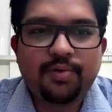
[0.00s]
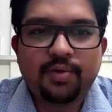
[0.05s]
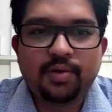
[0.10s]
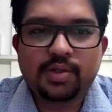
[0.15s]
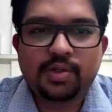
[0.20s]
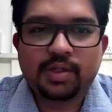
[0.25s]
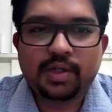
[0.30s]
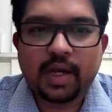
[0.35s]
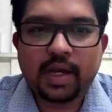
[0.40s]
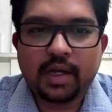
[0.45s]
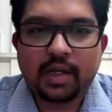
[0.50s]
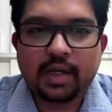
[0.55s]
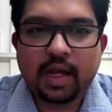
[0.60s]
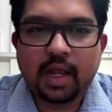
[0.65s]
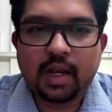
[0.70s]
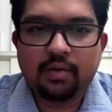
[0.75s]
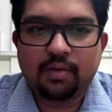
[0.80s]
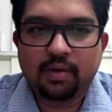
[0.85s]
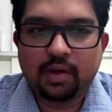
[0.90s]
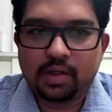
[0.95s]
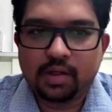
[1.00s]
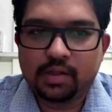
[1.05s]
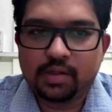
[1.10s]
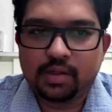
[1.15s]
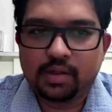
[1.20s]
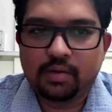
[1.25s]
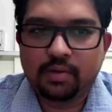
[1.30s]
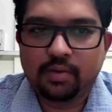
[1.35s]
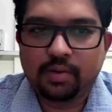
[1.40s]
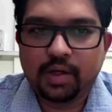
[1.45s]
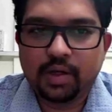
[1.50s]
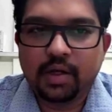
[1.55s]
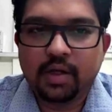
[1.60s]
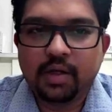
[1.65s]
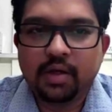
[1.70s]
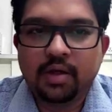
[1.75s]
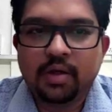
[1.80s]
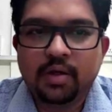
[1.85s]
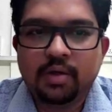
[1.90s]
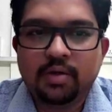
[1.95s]
go for a scan calculation.
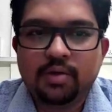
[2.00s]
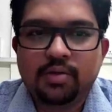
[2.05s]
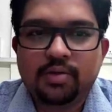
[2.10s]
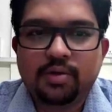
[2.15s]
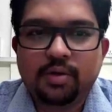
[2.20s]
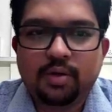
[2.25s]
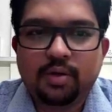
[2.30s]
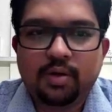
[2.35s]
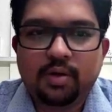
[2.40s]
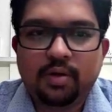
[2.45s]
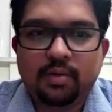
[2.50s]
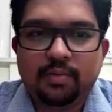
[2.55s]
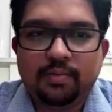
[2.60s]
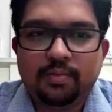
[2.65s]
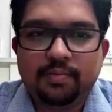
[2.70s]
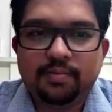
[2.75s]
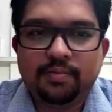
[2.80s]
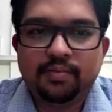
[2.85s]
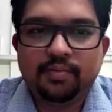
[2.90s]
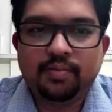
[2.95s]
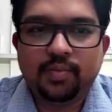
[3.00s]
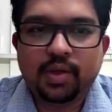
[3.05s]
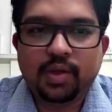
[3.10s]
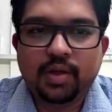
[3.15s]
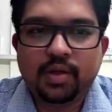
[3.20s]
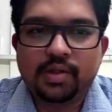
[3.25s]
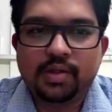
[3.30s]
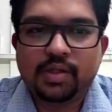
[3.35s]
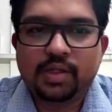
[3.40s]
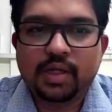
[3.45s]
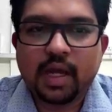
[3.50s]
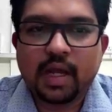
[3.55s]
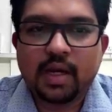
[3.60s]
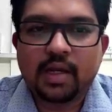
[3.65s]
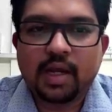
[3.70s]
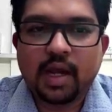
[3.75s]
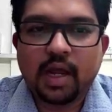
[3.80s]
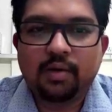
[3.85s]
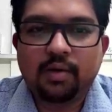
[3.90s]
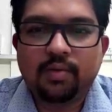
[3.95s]
Okay, so in
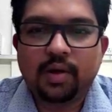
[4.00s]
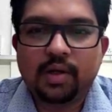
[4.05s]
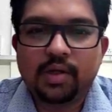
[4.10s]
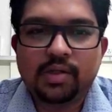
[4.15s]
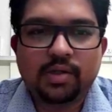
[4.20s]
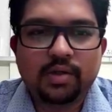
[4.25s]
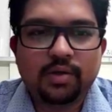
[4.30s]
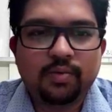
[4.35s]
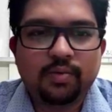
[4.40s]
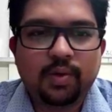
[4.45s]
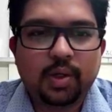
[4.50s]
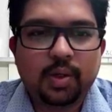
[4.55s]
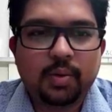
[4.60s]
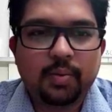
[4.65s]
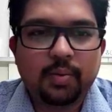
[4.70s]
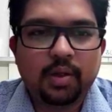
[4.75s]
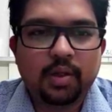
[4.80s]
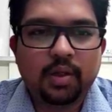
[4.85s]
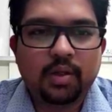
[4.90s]
scan calculation,